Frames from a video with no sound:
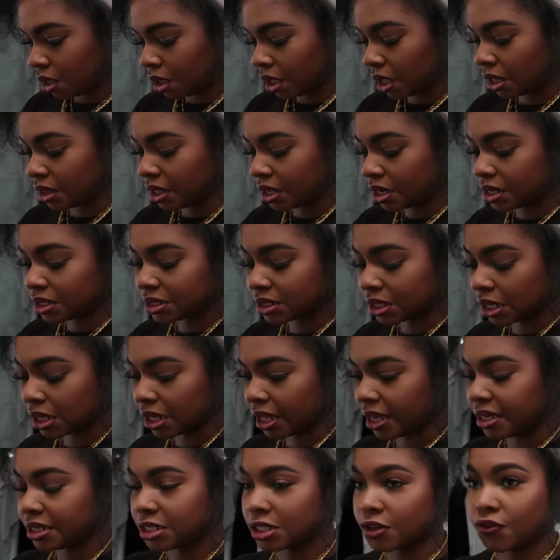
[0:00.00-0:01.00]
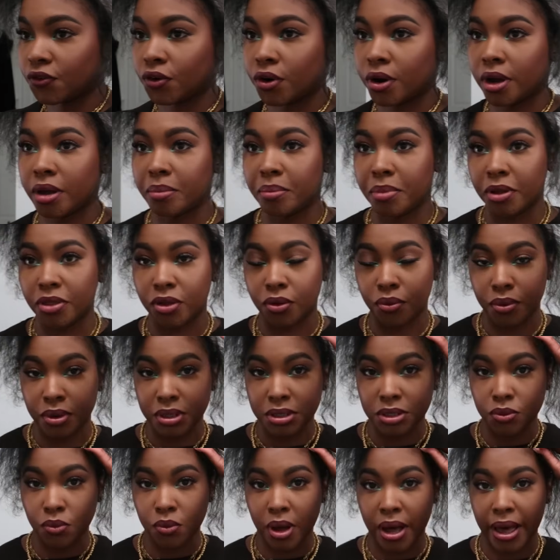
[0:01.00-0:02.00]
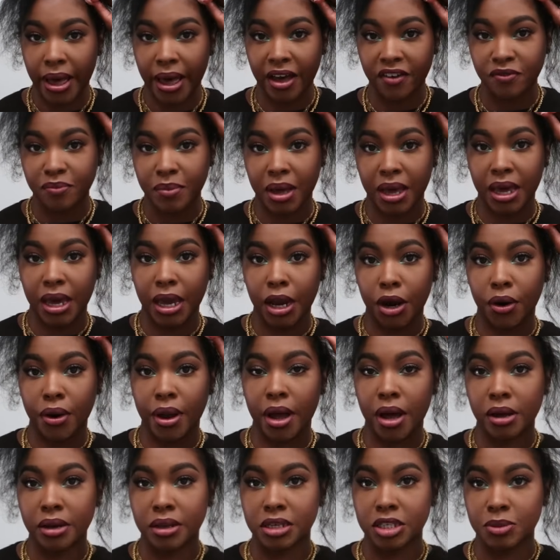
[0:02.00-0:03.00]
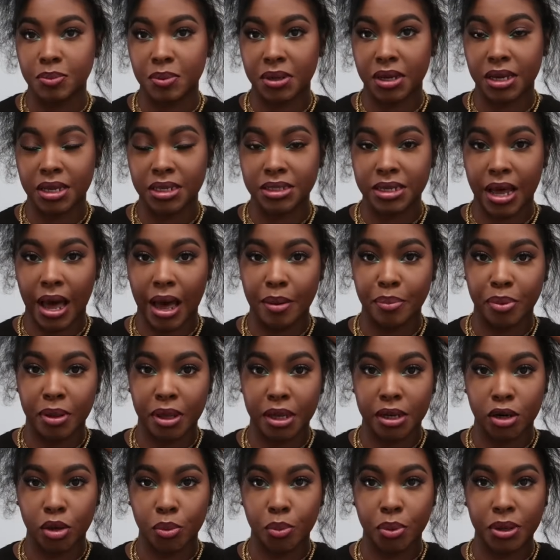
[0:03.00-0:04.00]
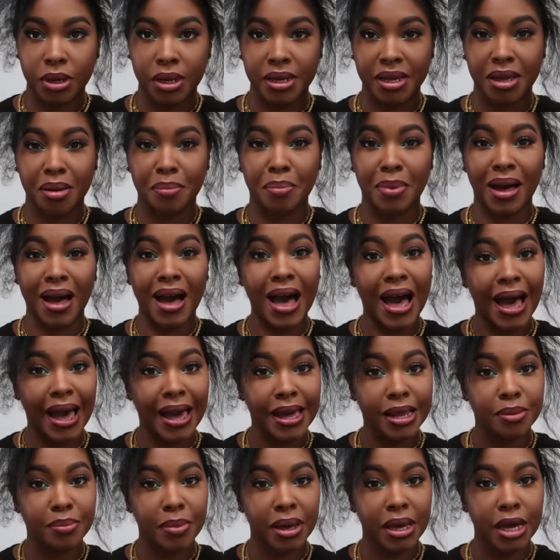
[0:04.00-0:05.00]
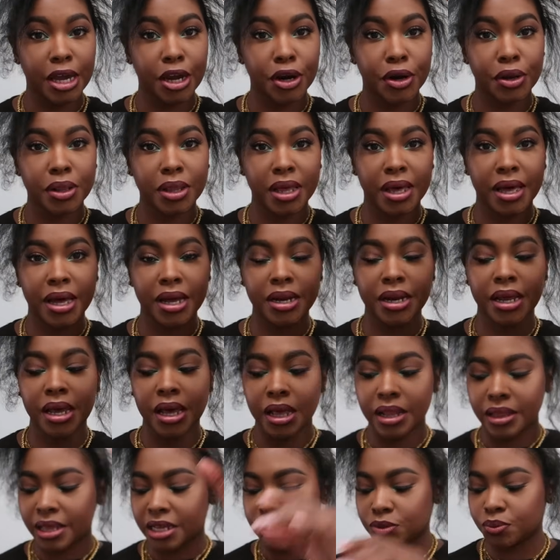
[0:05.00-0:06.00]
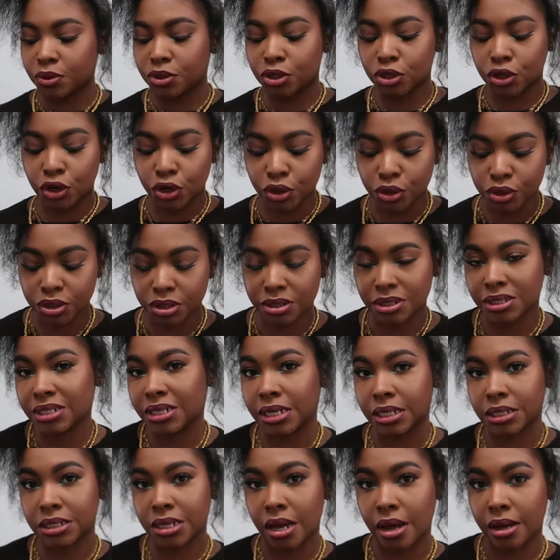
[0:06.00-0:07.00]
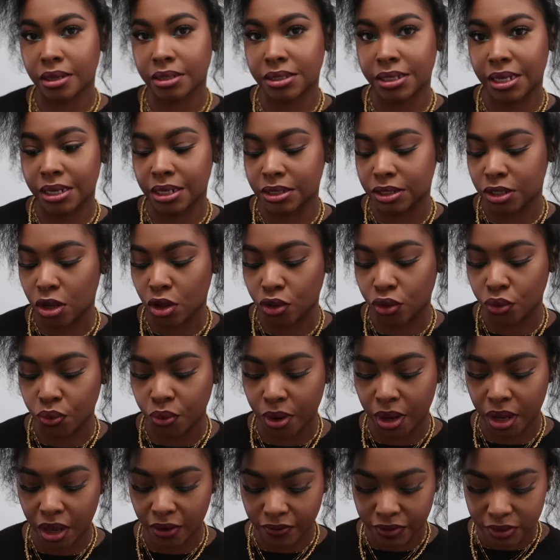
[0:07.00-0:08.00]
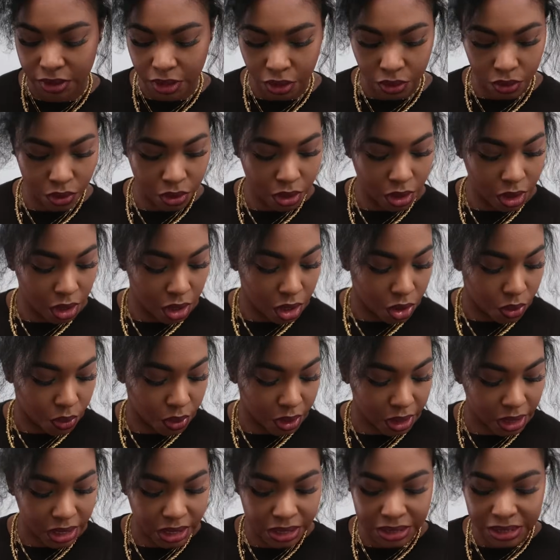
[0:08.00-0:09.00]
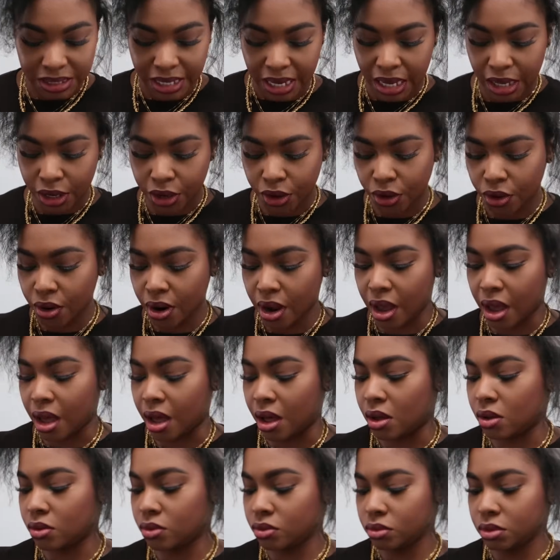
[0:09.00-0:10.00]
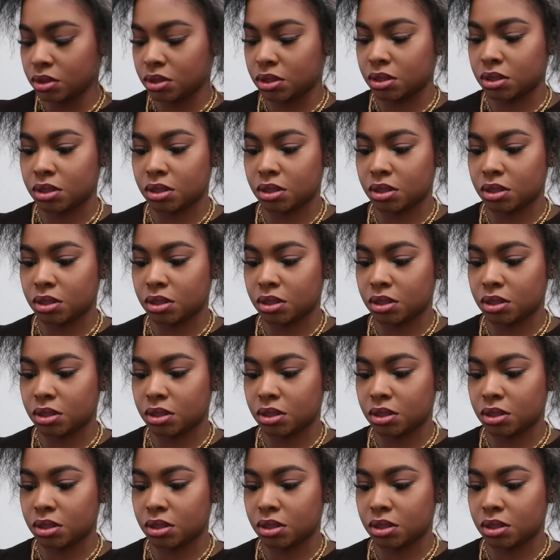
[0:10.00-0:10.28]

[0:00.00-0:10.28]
And it is a lace front, but the reason why I have my hair out is because I plan on putting it behind my hairline. That's what the girls on TikTok said is all the rave. So we're gonna take her out